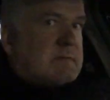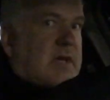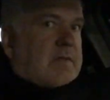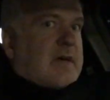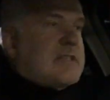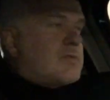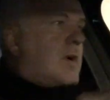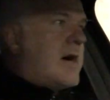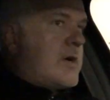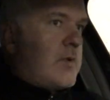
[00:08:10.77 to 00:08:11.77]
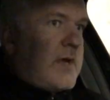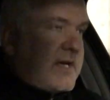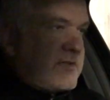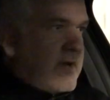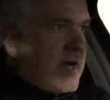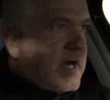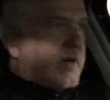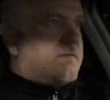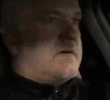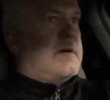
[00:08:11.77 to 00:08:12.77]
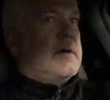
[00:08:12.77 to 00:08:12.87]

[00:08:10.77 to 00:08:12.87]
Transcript: And that's why I would like to have